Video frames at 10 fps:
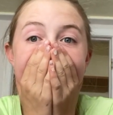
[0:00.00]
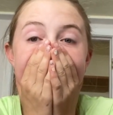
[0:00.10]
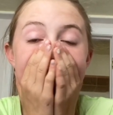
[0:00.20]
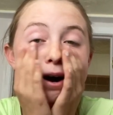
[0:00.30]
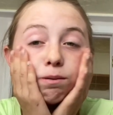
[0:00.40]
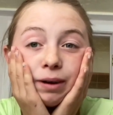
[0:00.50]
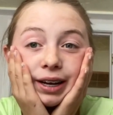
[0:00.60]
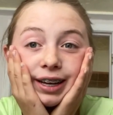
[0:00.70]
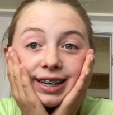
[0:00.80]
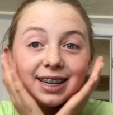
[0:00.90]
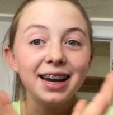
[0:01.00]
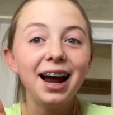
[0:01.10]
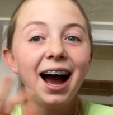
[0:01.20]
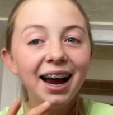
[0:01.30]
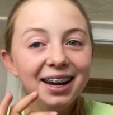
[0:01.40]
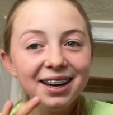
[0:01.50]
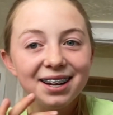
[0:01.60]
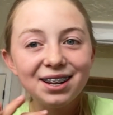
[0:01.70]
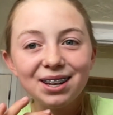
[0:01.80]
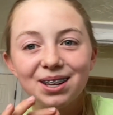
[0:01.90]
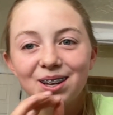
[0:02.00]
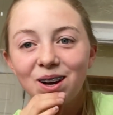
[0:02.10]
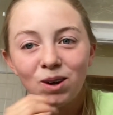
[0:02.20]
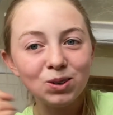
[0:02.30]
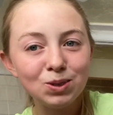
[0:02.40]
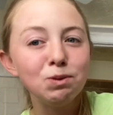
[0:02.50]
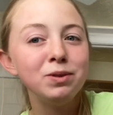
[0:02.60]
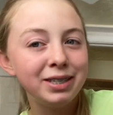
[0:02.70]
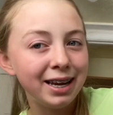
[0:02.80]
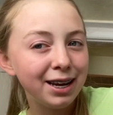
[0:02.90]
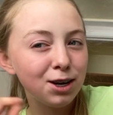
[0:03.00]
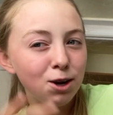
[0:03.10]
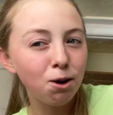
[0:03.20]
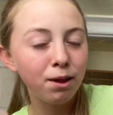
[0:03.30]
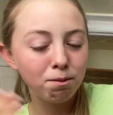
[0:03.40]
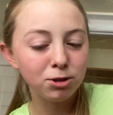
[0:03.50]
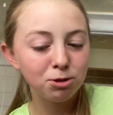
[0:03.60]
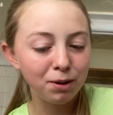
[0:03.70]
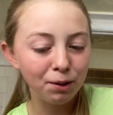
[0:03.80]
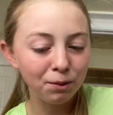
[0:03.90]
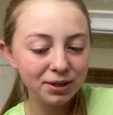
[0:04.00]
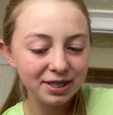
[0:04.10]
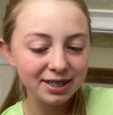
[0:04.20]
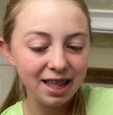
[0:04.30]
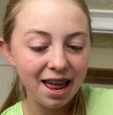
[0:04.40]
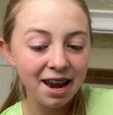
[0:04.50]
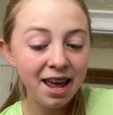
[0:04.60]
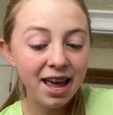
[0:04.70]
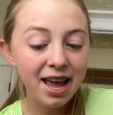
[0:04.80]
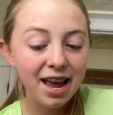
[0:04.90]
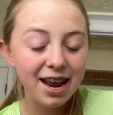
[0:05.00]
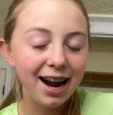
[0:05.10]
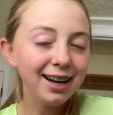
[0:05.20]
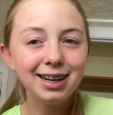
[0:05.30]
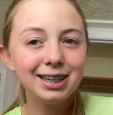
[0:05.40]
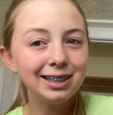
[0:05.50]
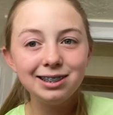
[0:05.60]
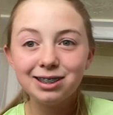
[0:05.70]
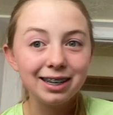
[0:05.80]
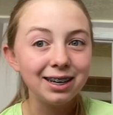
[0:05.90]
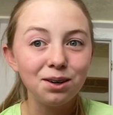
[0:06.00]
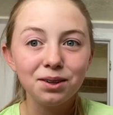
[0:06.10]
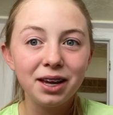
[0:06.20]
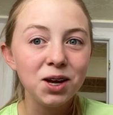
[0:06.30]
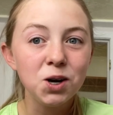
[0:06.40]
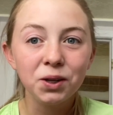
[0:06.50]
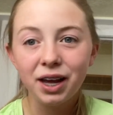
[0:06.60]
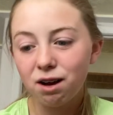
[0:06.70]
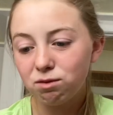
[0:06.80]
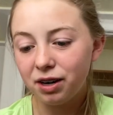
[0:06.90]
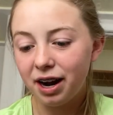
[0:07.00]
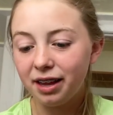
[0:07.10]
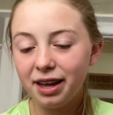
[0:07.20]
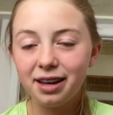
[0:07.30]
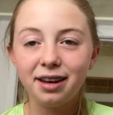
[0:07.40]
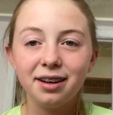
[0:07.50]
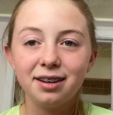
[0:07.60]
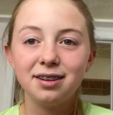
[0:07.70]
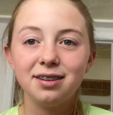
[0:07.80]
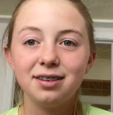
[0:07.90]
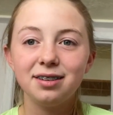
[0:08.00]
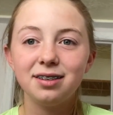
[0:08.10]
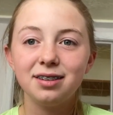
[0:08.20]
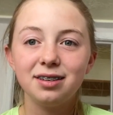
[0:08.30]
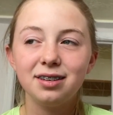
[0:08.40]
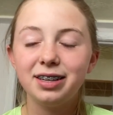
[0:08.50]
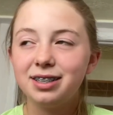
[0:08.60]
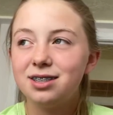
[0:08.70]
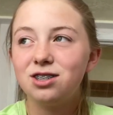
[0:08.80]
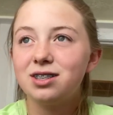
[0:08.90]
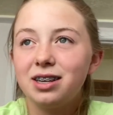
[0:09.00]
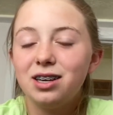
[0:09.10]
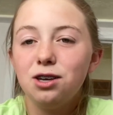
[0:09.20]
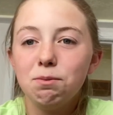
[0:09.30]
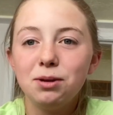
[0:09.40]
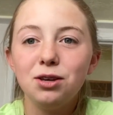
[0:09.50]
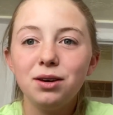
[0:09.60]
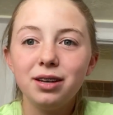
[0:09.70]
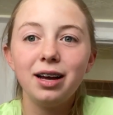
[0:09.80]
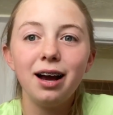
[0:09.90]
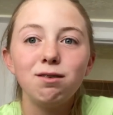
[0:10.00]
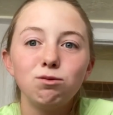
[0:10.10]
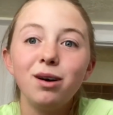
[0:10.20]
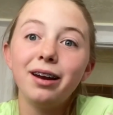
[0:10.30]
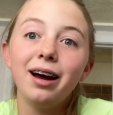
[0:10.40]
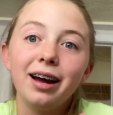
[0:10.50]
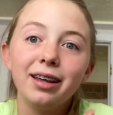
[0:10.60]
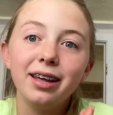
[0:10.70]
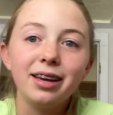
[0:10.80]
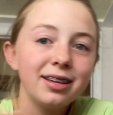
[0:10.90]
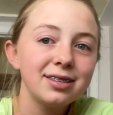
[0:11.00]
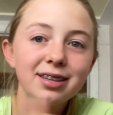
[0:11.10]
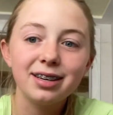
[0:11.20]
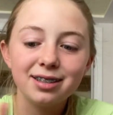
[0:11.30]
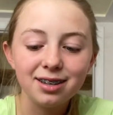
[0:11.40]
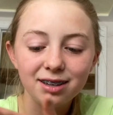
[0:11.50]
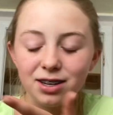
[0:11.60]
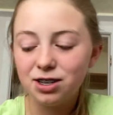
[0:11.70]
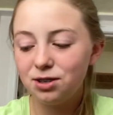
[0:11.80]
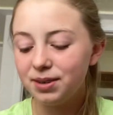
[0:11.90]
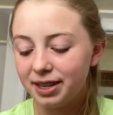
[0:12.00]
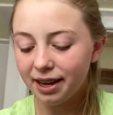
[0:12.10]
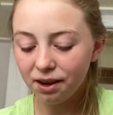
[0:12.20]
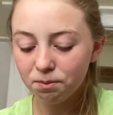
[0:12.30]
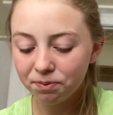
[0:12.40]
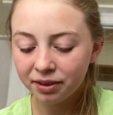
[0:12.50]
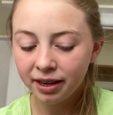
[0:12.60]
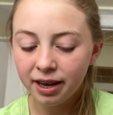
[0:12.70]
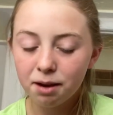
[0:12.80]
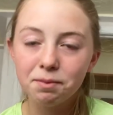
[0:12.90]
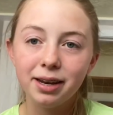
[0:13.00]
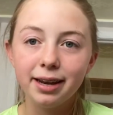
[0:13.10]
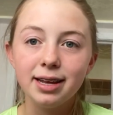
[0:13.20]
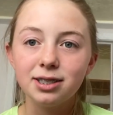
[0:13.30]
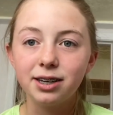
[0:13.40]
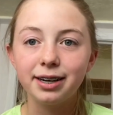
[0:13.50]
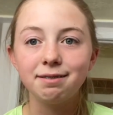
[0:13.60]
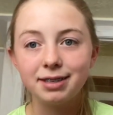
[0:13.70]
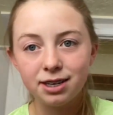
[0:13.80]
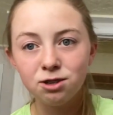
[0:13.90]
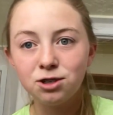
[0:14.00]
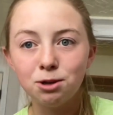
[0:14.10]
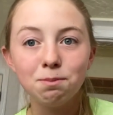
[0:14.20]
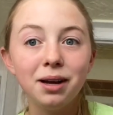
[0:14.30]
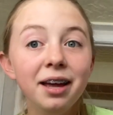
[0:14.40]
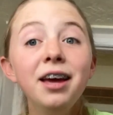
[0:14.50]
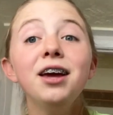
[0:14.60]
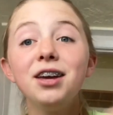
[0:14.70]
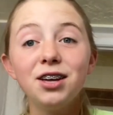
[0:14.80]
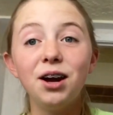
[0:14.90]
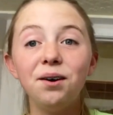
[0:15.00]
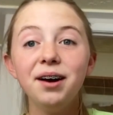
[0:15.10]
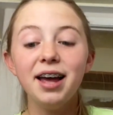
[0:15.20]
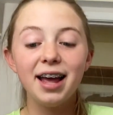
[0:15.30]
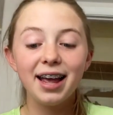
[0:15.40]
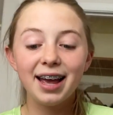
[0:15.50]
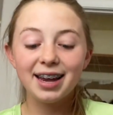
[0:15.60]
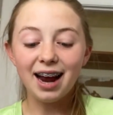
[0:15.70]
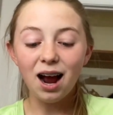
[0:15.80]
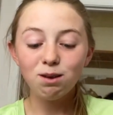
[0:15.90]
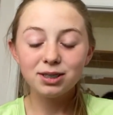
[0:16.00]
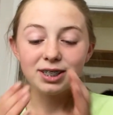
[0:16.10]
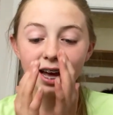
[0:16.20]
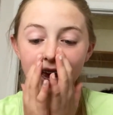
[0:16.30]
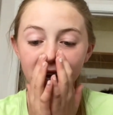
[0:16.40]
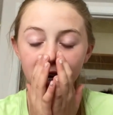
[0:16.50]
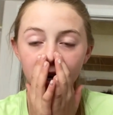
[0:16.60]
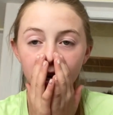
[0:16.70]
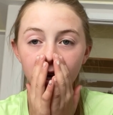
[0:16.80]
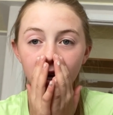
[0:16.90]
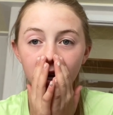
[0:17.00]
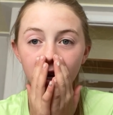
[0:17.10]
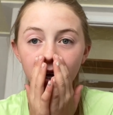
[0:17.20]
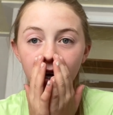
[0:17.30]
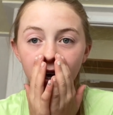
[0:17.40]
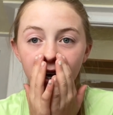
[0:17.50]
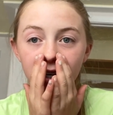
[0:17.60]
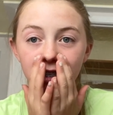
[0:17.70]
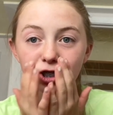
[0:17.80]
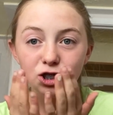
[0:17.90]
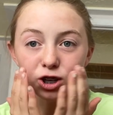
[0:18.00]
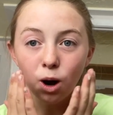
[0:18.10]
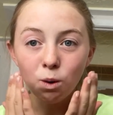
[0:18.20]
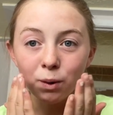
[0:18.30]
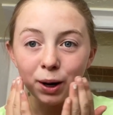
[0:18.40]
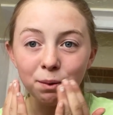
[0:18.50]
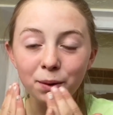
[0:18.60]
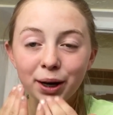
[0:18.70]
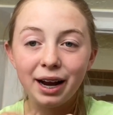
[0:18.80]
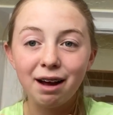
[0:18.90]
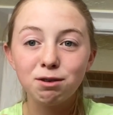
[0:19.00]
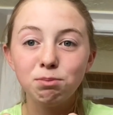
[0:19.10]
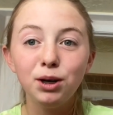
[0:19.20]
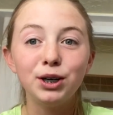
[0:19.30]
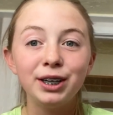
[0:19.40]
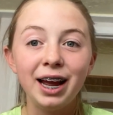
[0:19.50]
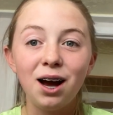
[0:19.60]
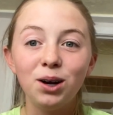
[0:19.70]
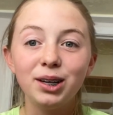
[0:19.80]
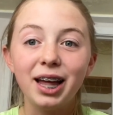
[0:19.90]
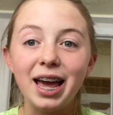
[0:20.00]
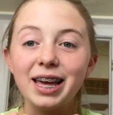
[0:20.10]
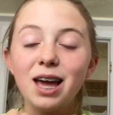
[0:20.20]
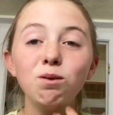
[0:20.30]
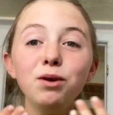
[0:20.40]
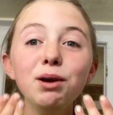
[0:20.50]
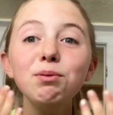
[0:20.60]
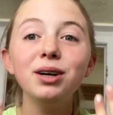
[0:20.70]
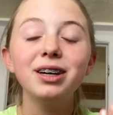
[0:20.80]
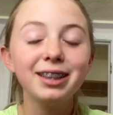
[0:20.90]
oh my goodness. And I also didn't know that much about horses then, and I didn't know they could only have one eye. Like, I guess it's just like human. You can have one eye. Like, it's like not gonna do anything. I mean, it is. You're gonna have to get used to it. But, and I was like so worried we were gonna have to put her down. Like, and we were